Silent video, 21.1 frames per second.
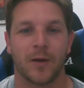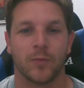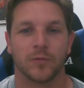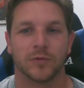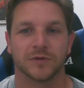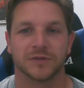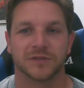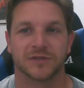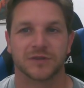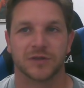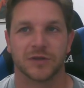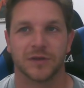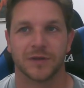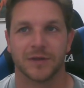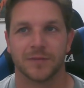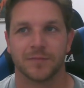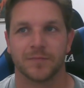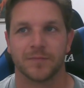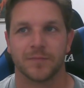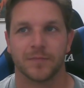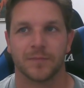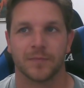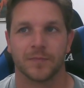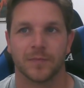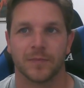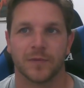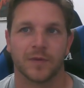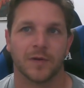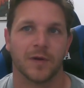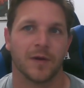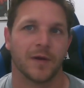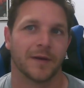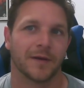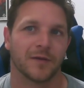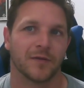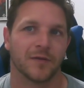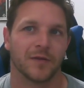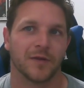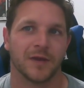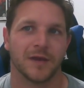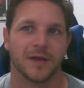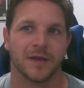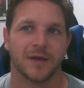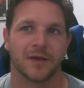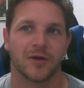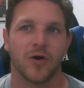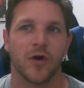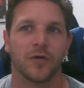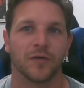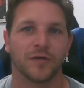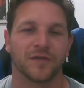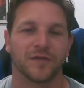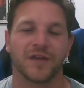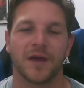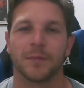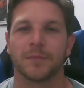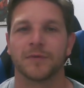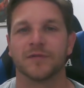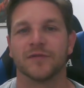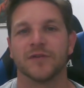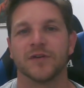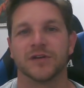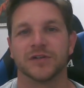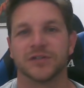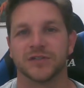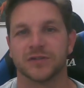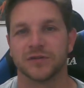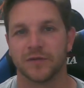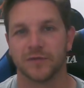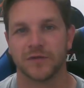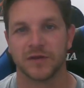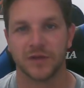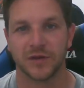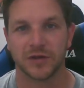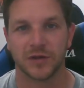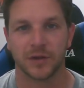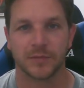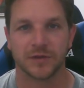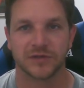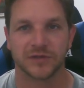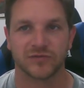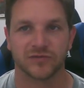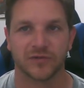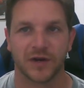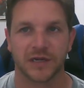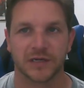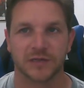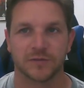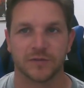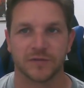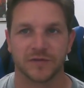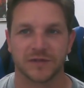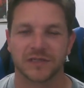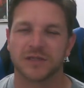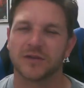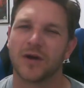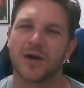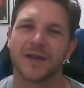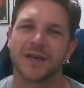was the concept version of the Indominus Rex with a slightly